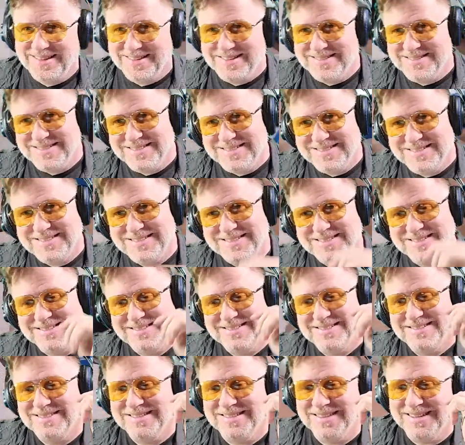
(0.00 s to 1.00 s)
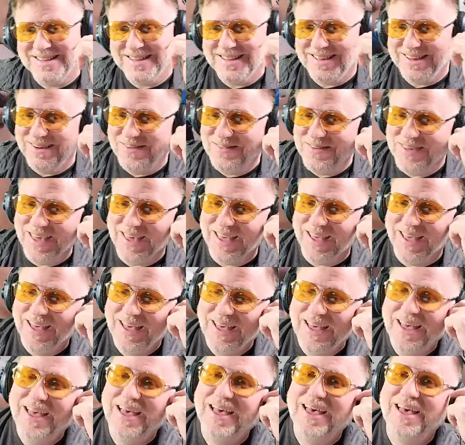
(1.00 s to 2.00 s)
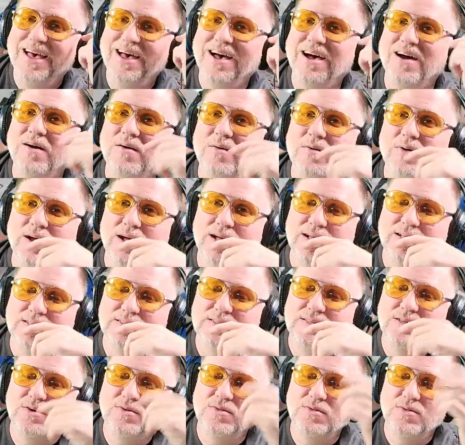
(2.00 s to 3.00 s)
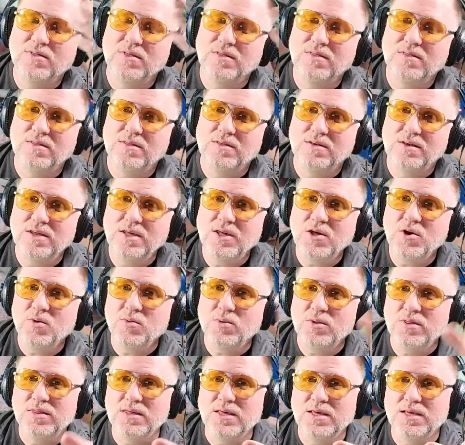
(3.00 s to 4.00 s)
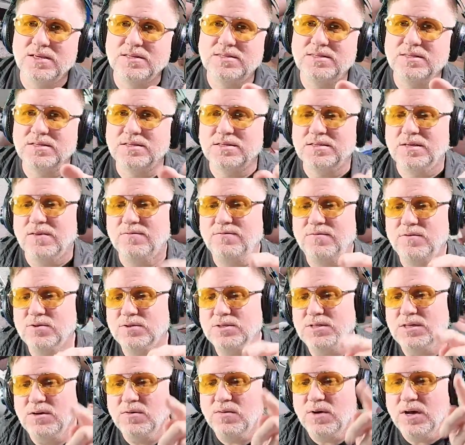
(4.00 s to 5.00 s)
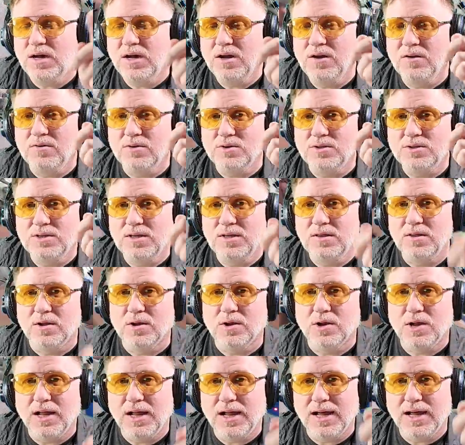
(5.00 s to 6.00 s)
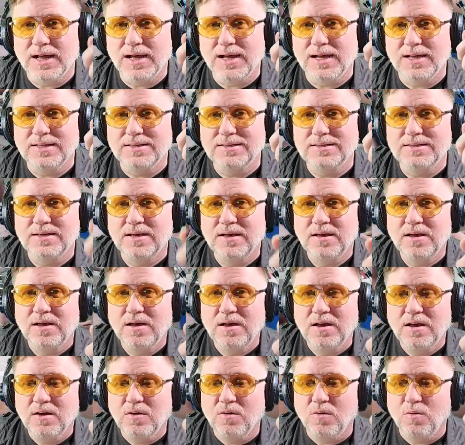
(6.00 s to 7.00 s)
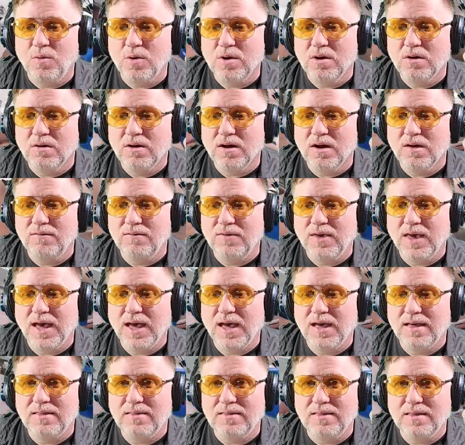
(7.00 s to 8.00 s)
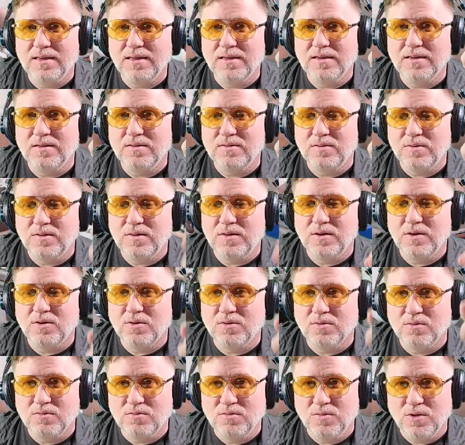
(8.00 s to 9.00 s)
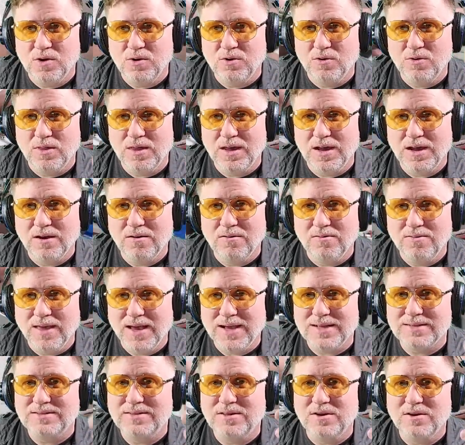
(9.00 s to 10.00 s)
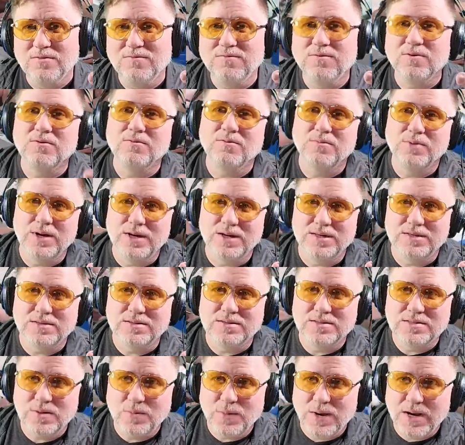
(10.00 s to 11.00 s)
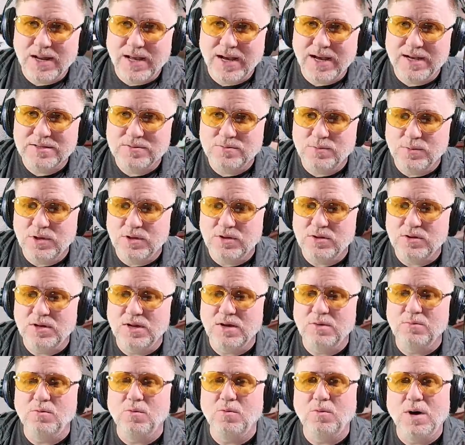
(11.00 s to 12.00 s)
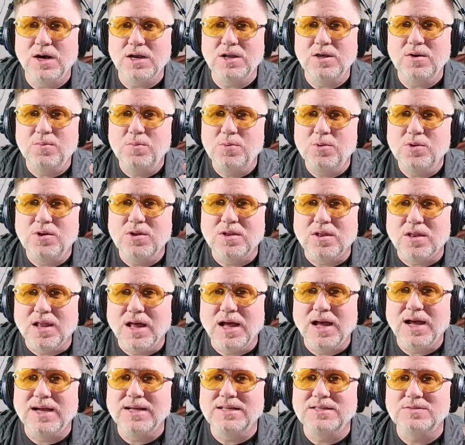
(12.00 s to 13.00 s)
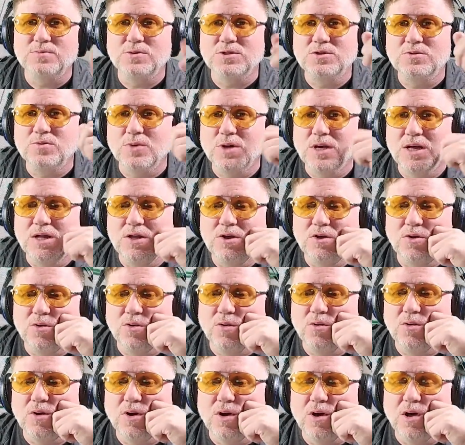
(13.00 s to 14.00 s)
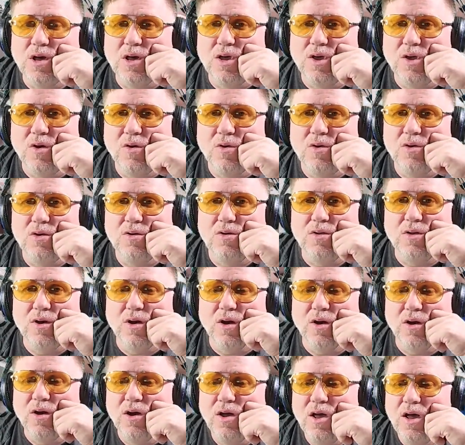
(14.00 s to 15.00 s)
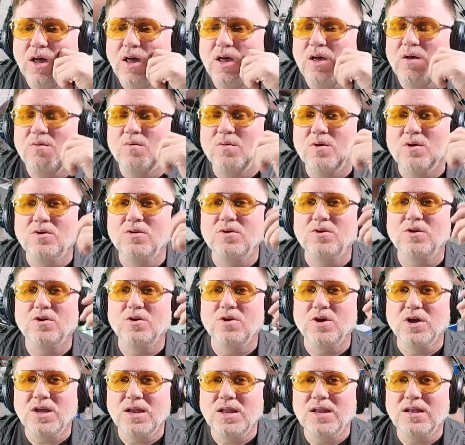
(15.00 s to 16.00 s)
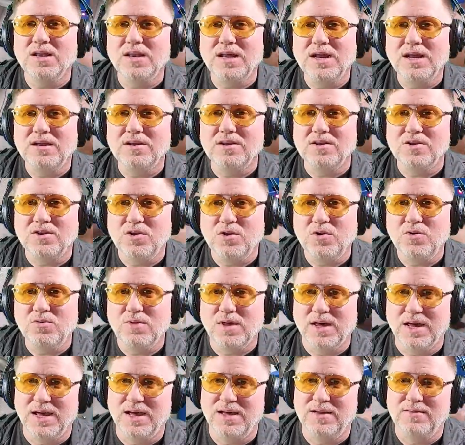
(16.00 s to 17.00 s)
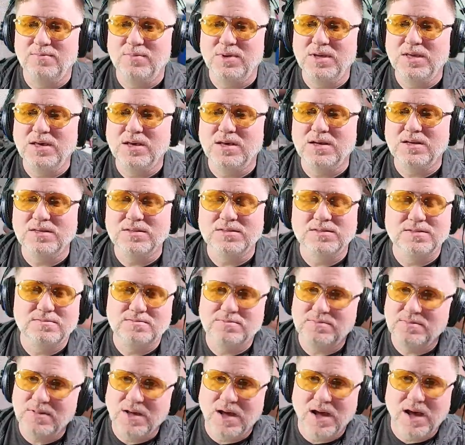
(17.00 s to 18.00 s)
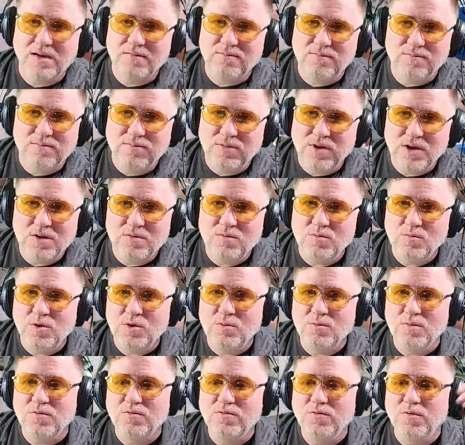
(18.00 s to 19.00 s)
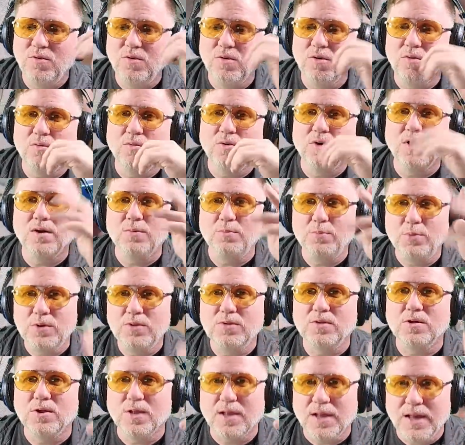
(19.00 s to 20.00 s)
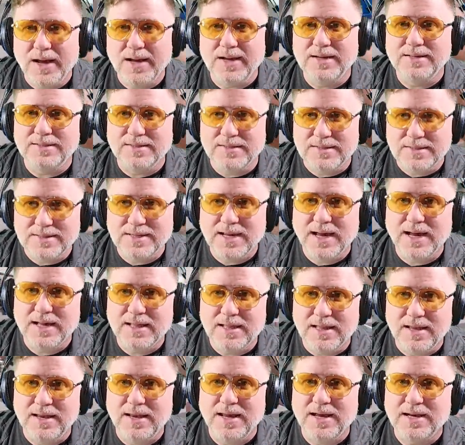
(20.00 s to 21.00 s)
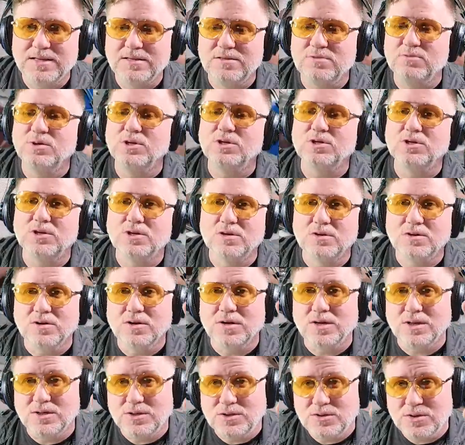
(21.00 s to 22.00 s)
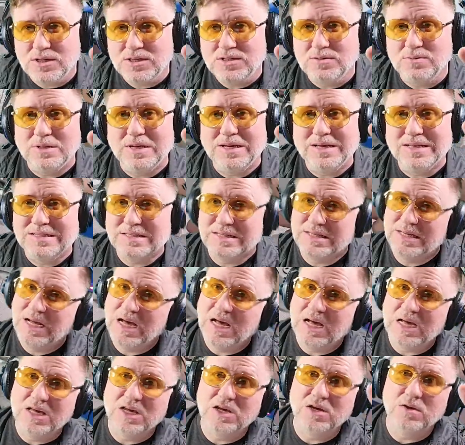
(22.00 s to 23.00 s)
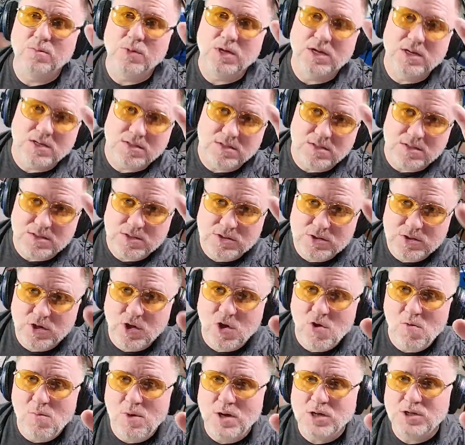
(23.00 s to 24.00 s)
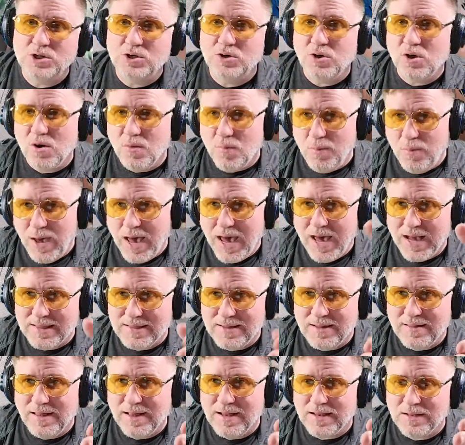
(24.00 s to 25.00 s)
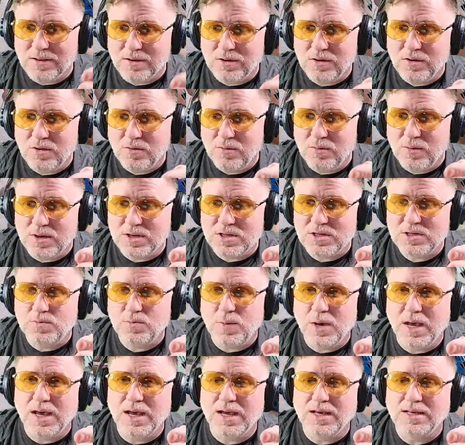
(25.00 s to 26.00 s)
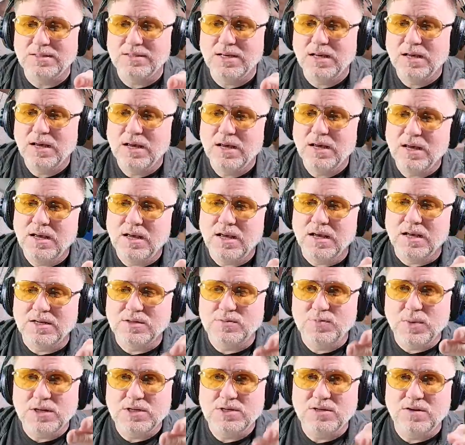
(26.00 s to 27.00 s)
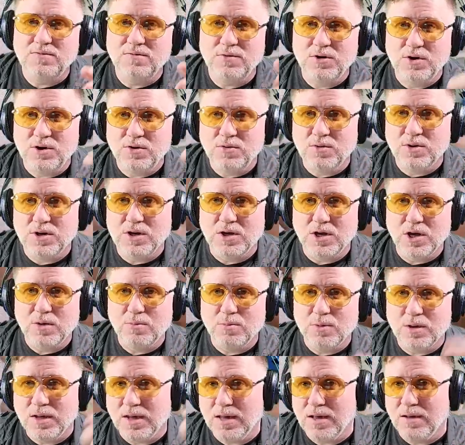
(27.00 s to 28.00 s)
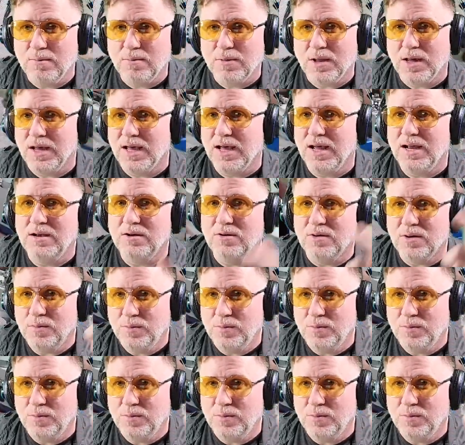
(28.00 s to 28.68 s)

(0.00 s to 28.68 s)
It's just silly. Okay. All right, so the deal with this is, if you'll see right here, you'll see the lines where I've got that are there. That's there for a reason. Somebody asked me the other day, well, why do you put lines between your yarn there? Well, you're gonna need to do that because I've done one before where I put the lines exactly next to each other, and trust me, it's not good because it's so much yarn packed in that little bit of space, especially if you do a doubling up like I do.